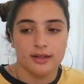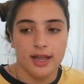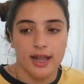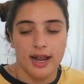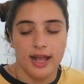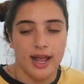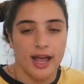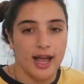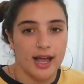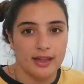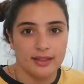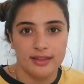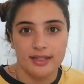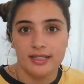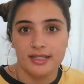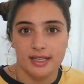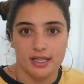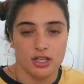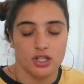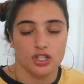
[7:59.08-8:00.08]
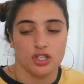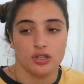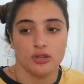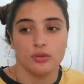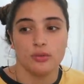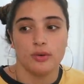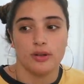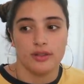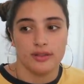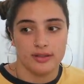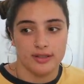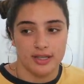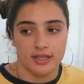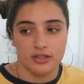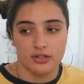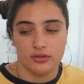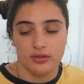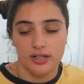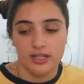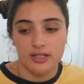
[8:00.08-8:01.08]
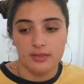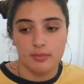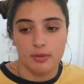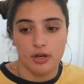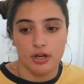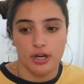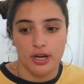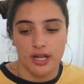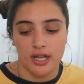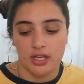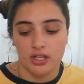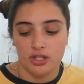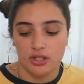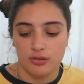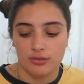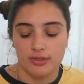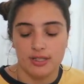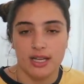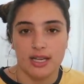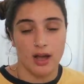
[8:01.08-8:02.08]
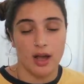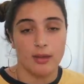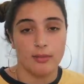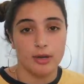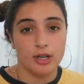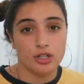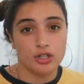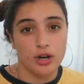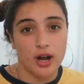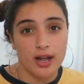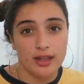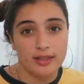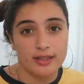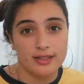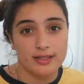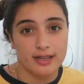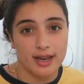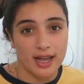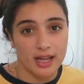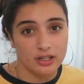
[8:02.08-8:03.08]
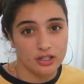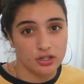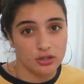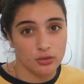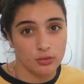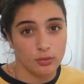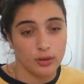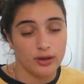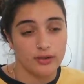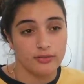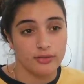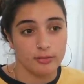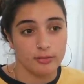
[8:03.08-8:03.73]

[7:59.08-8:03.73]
that I had this issue with sunscreens burning, and she was like, I'm gonna try this natural one